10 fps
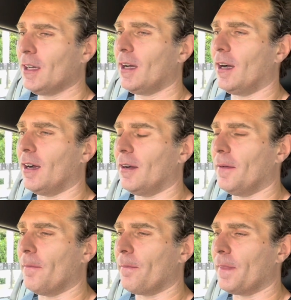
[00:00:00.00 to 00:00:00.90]

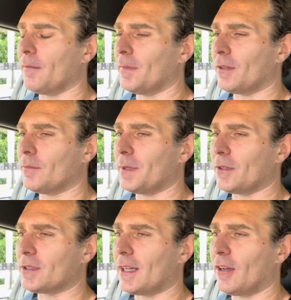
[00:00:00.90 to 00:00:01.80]

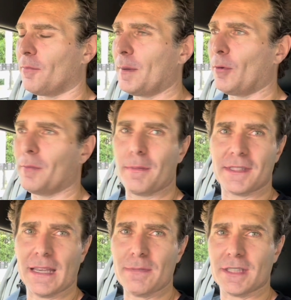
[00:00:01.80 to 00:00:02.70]
a lot of people may be
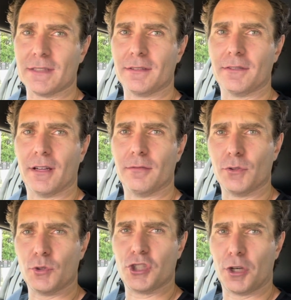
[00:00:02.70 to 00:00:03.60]
tempted,
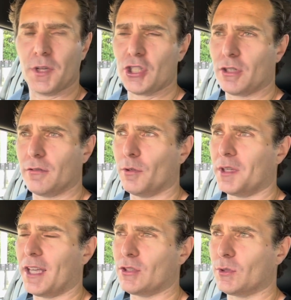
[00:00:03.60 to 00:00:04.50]
new generation,
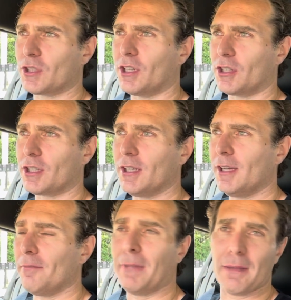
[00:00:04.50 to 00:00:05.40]
looking at those cars,
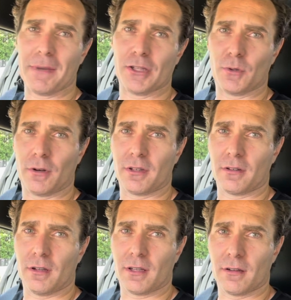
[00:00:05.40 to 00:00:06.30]
by manual
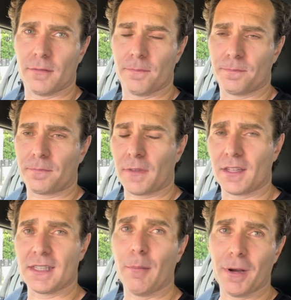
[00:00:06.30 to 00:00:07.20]

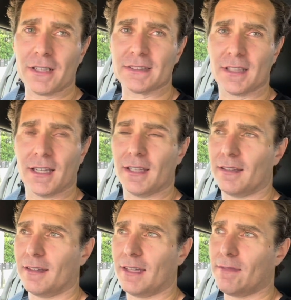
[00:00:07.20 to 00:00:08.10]
gearbox,
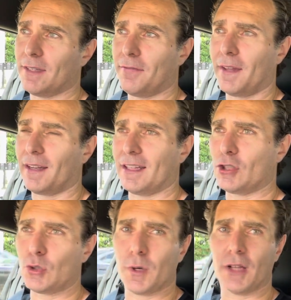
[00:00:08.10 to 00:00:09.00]
and if they feel like
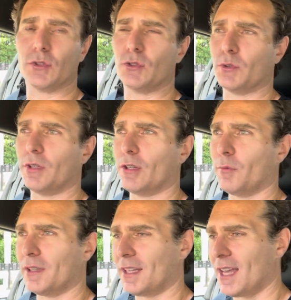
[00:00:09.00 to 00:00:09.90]
it's too hard to do,
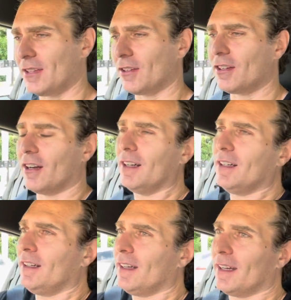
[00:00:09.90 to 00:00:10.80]
when they get in the car,
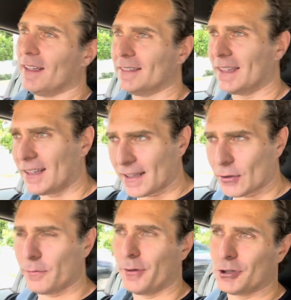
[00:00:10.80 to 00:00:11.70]
they're gonna
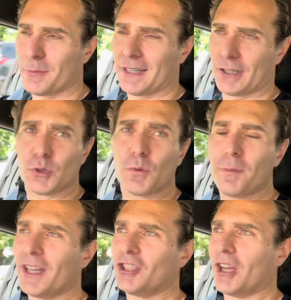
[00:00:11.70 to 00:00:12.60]
go for automatic, which would
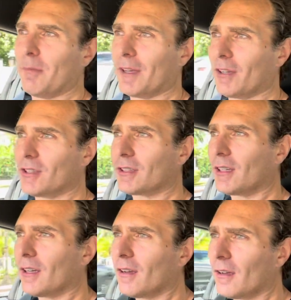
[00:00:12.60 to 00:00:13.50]
be a shame, because the
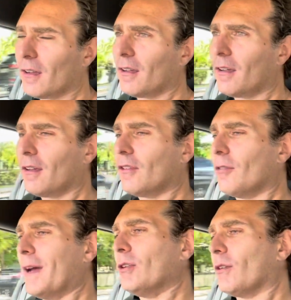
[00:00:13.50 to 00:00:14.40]

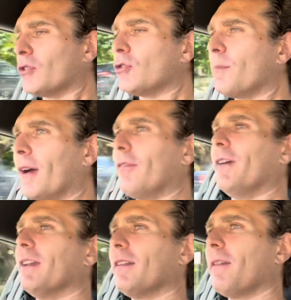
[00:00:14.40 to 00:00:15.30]
manual is super fun.